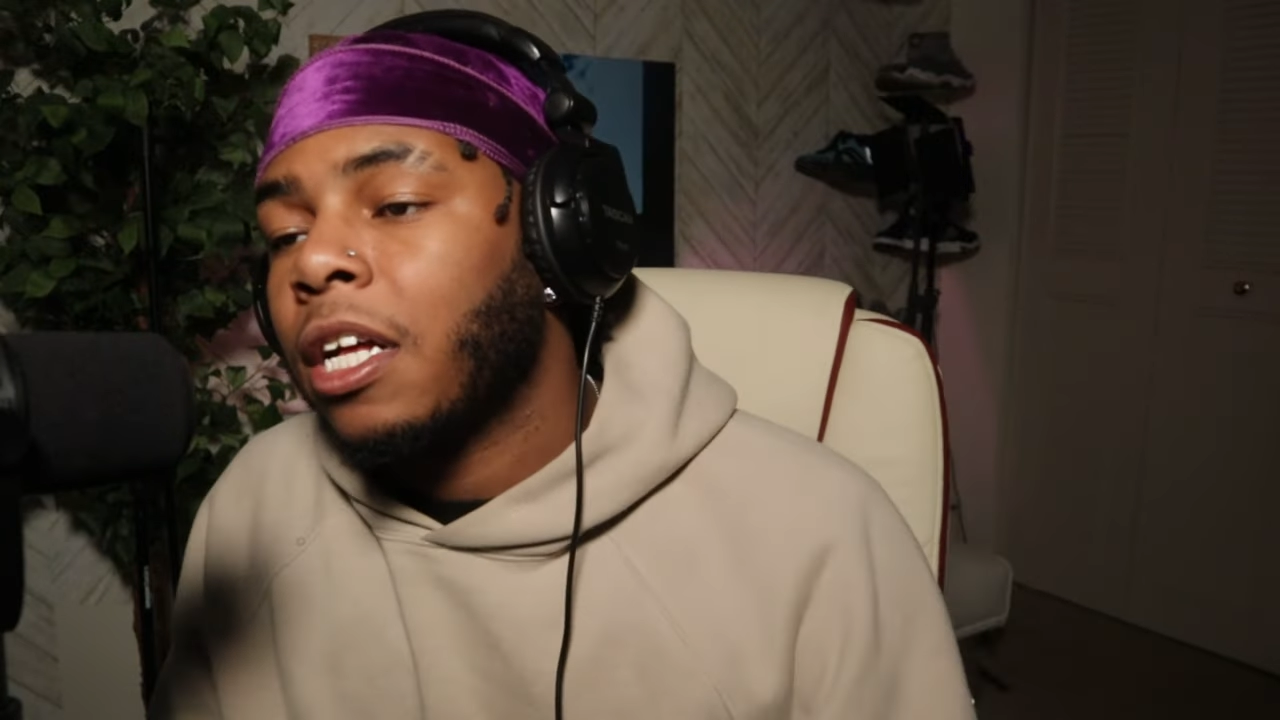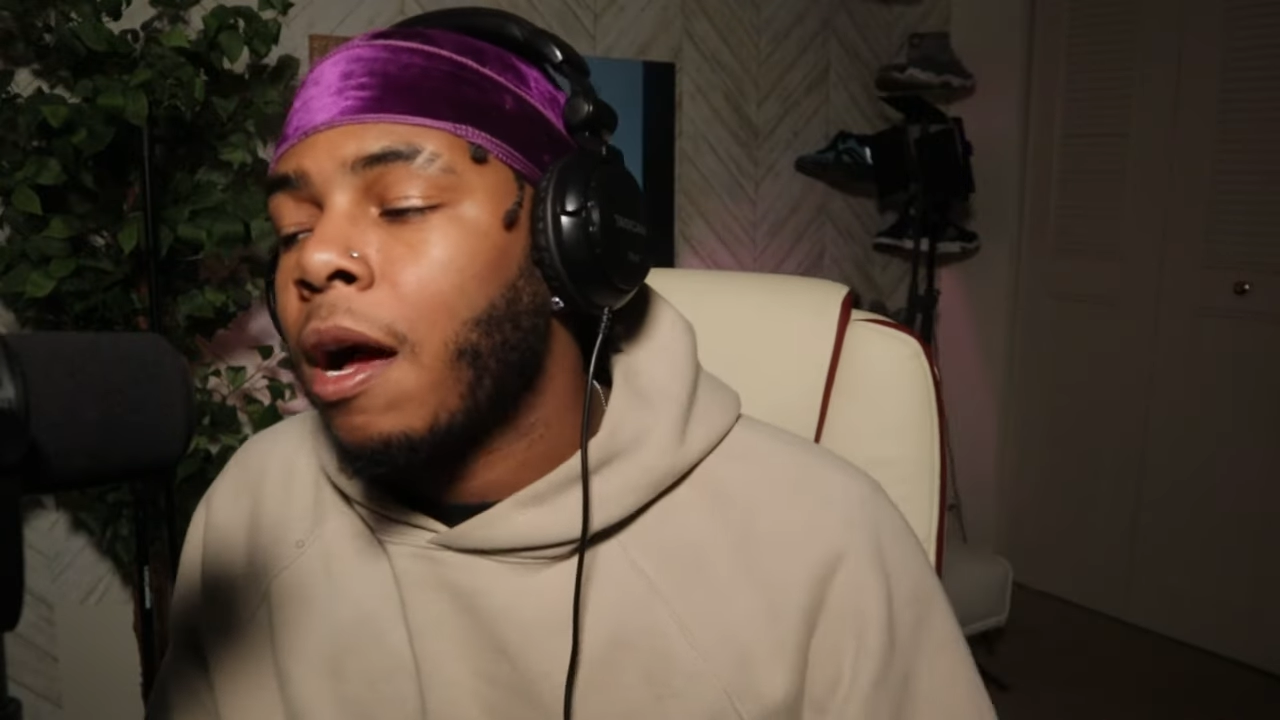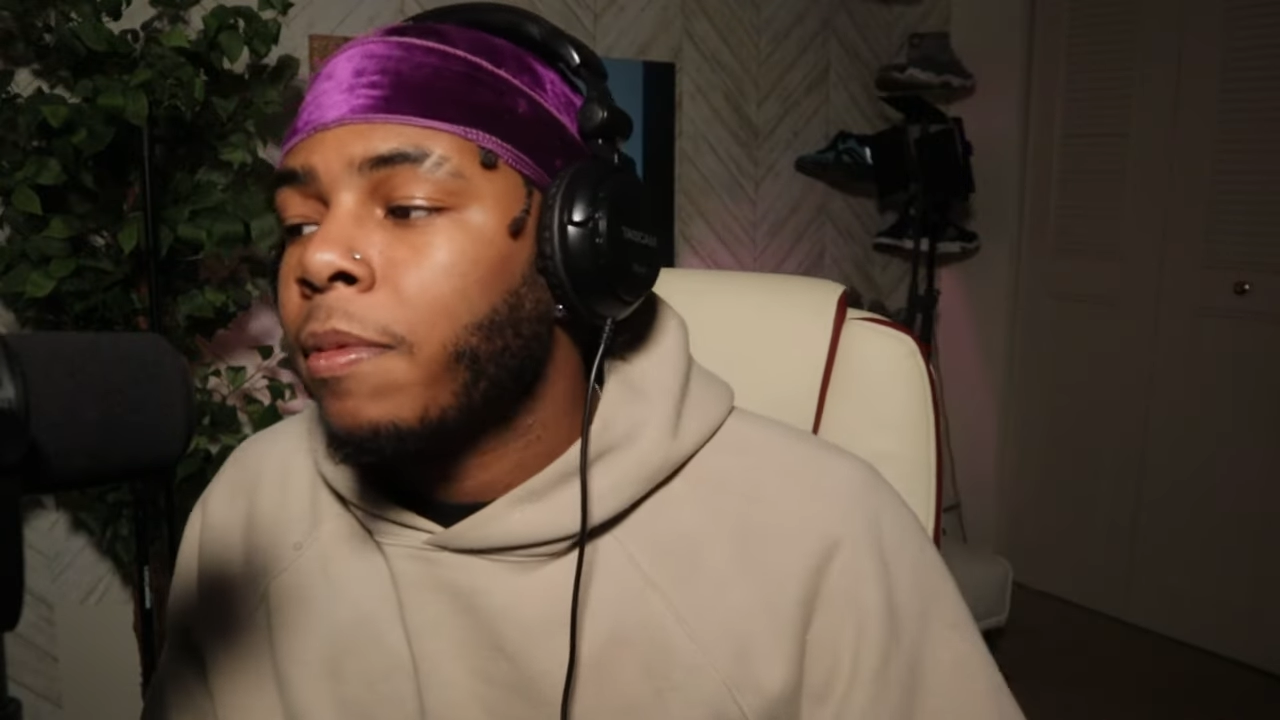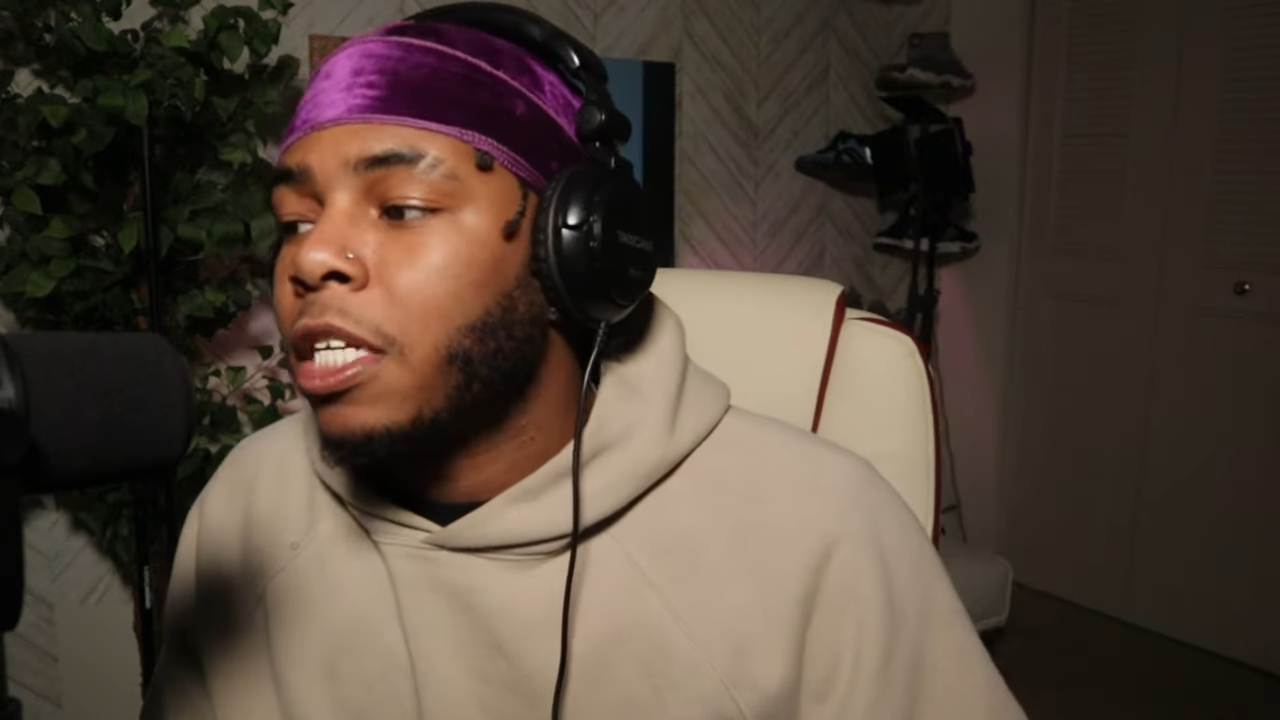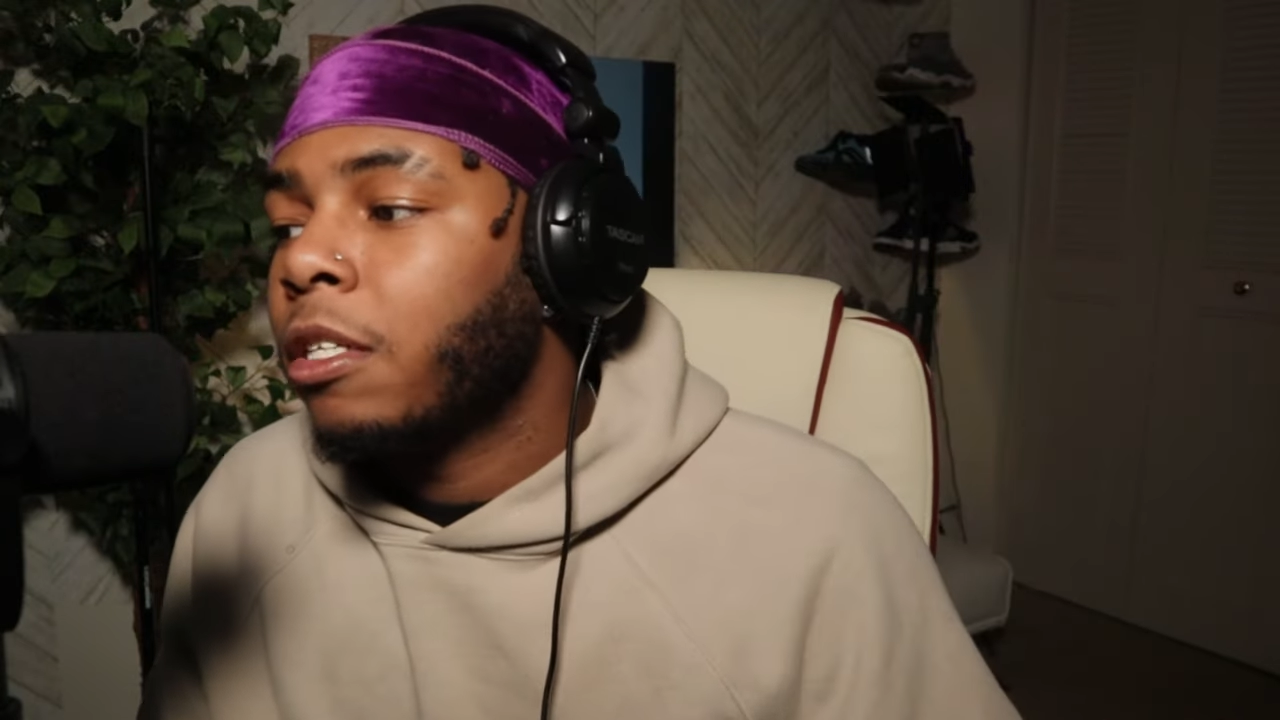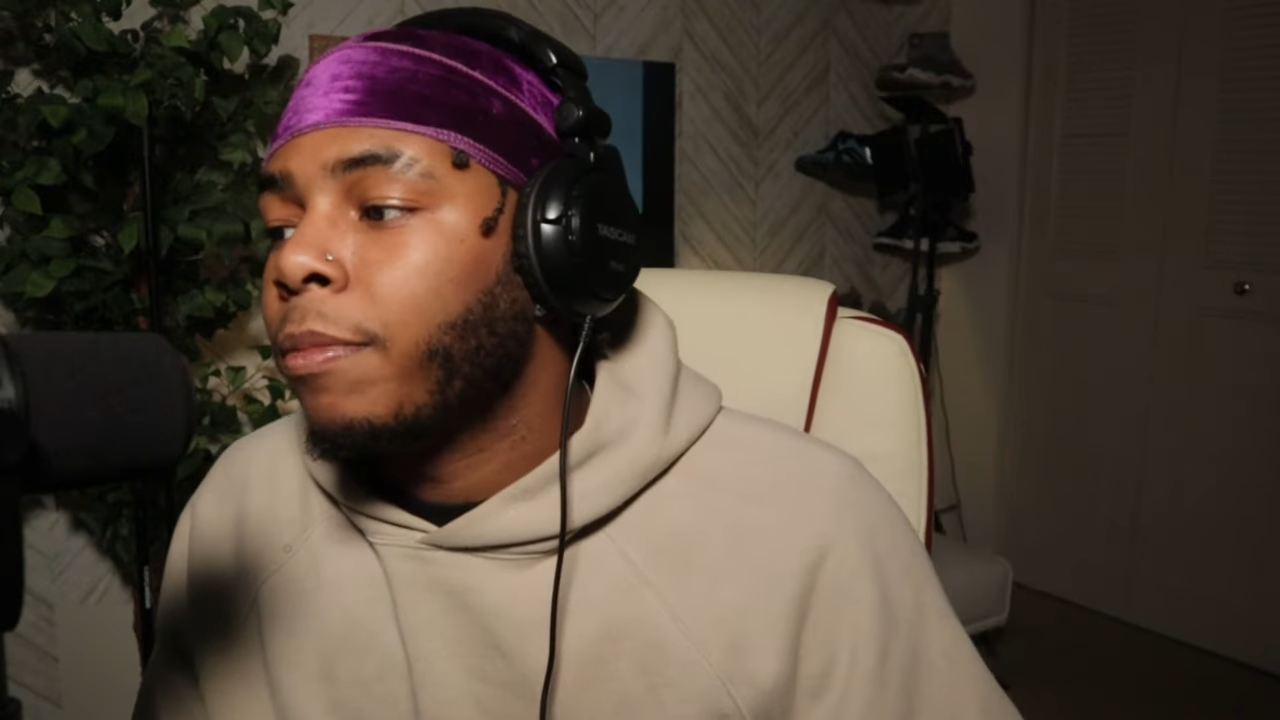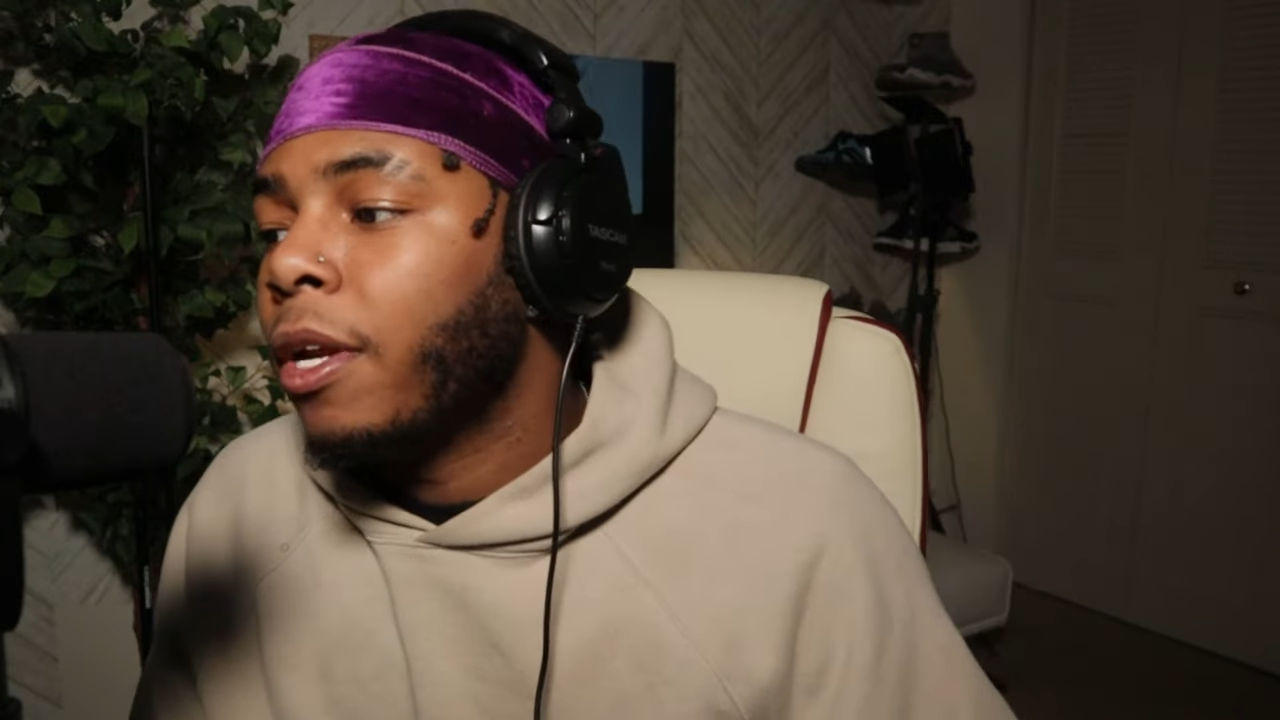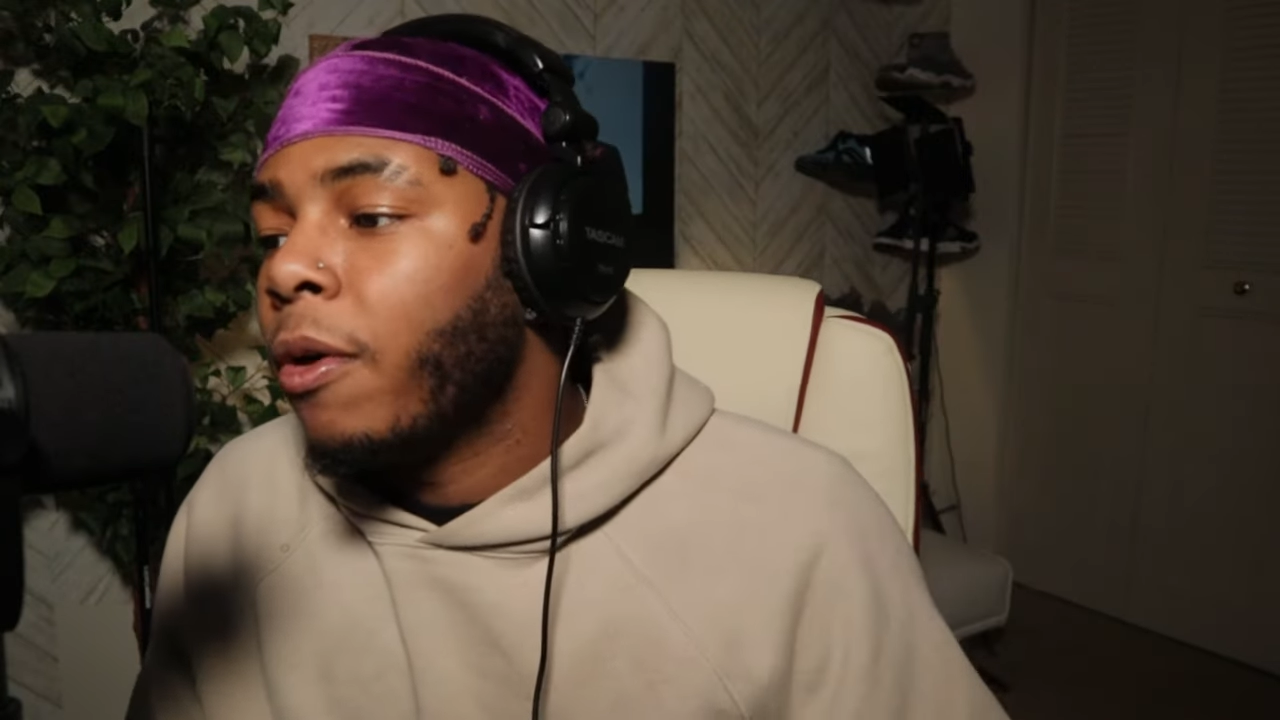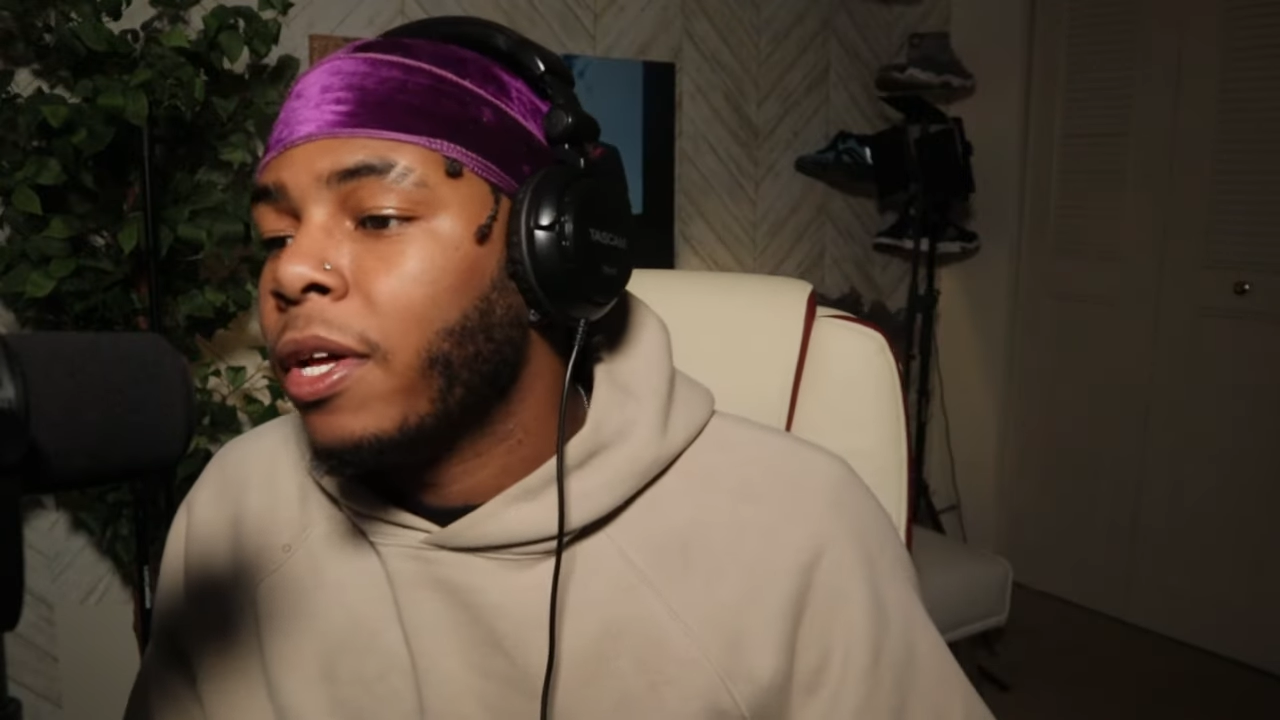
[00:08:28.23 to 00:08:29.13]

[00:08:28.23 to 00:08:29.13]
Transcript: in the comment section below.